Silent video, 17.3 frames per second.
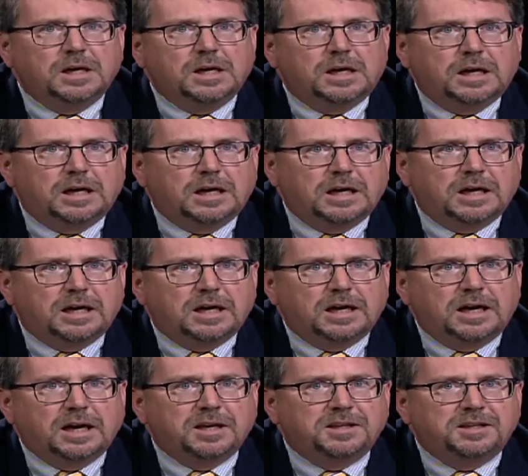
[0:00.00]

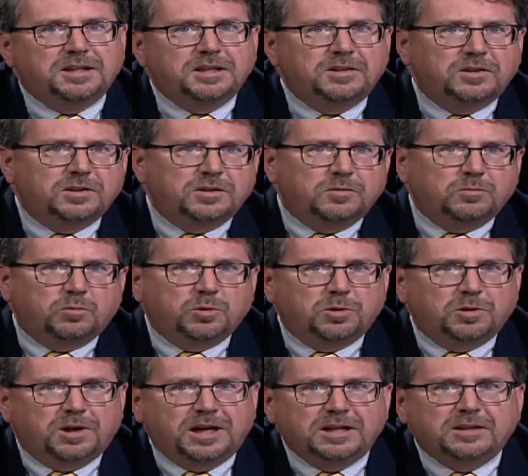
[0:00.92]
I think that we're
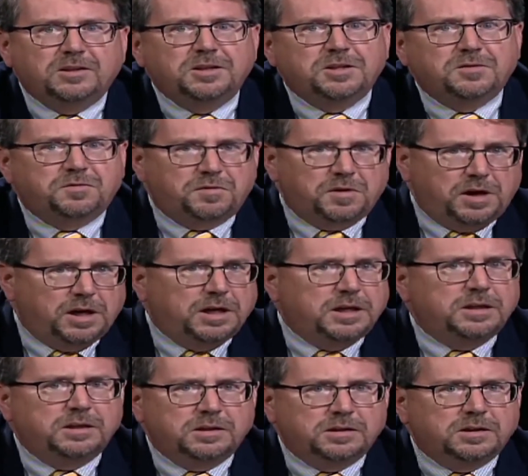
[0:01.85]
likely to
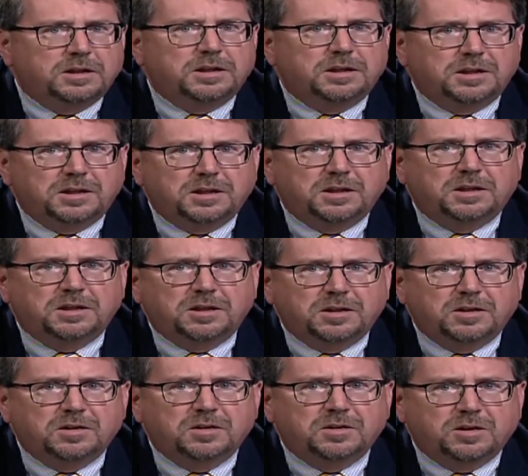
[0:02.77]
find
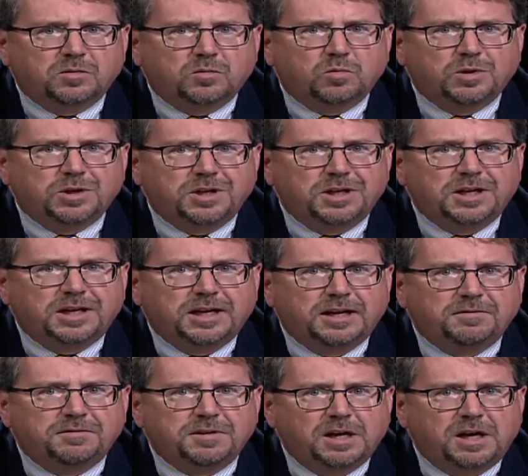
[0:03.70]
that we
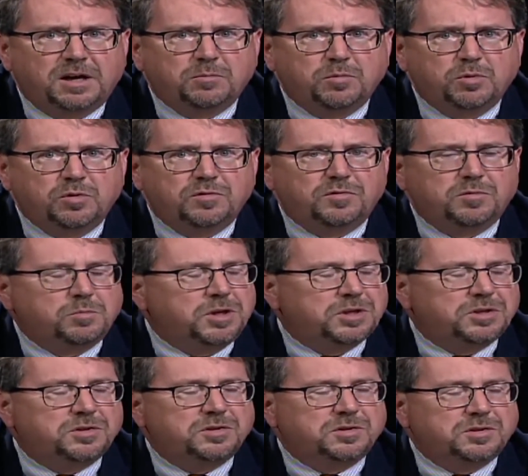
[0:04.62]
have not moved
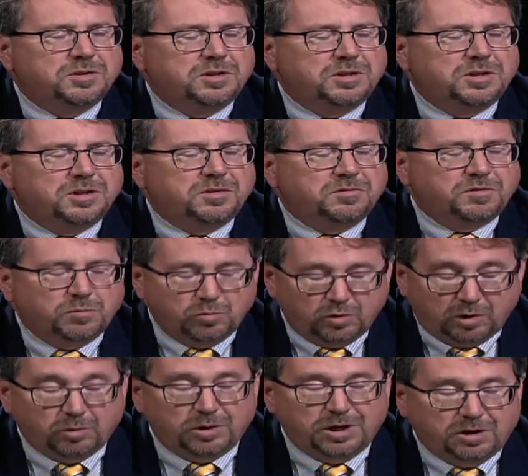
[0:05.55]
much from
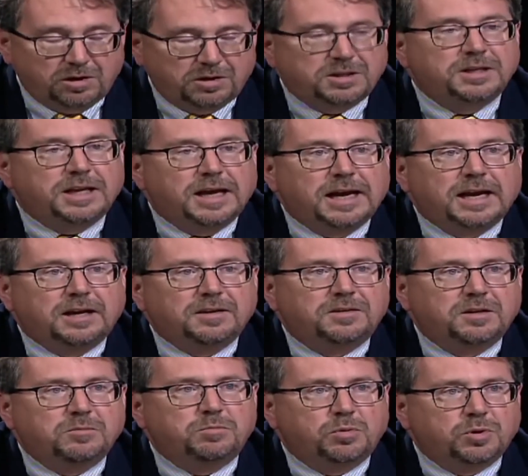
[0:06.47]
where we are today. I
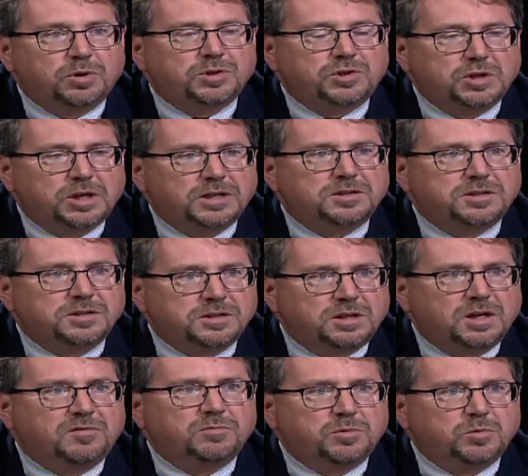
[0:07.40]
think Boris Johnson's
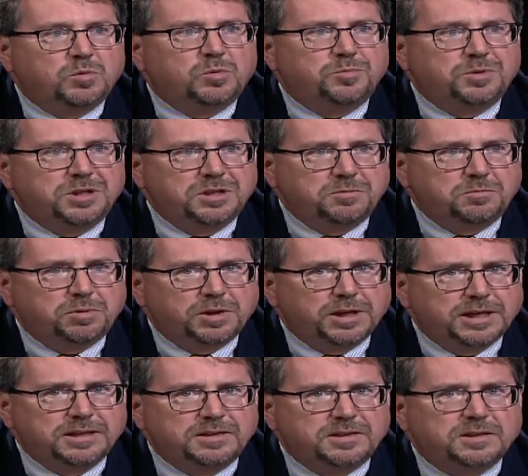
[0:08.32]
government will be in
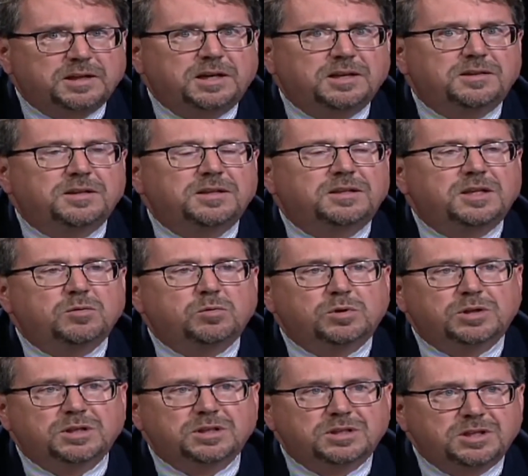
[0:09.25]
place. I think they will
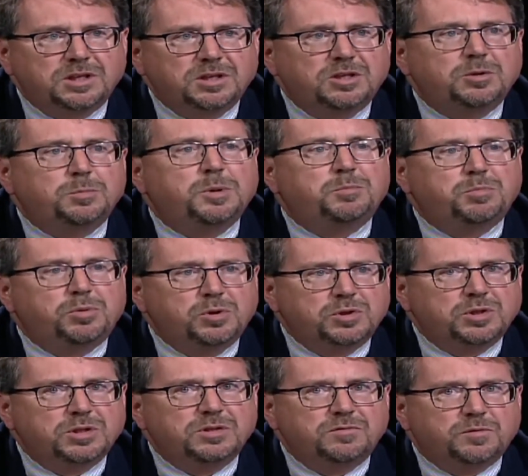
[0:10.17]
continue to be
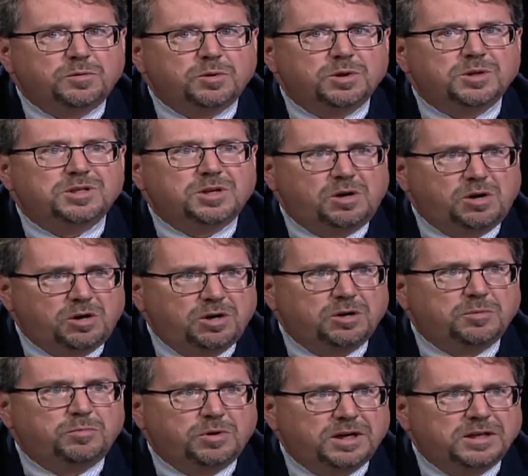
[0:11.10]
pushing for as hard a
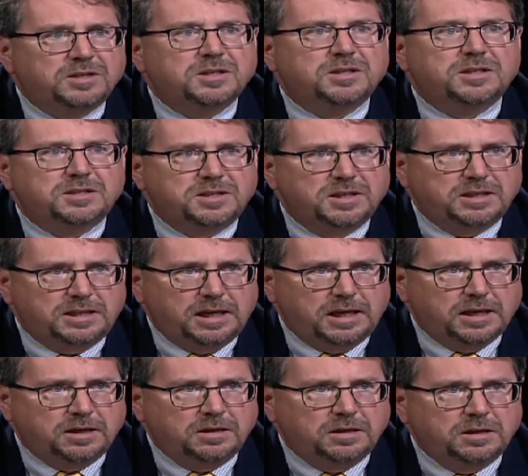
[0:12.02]
Brexit as they
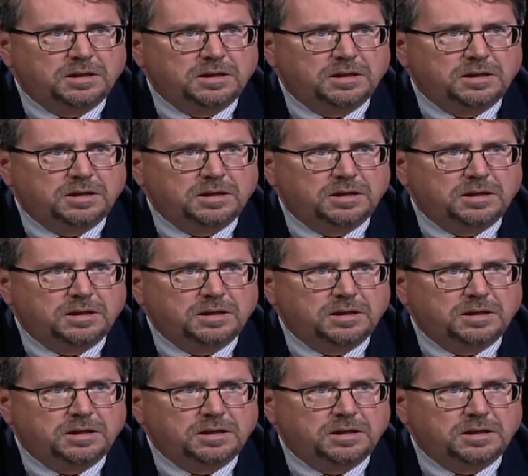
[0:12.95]
can.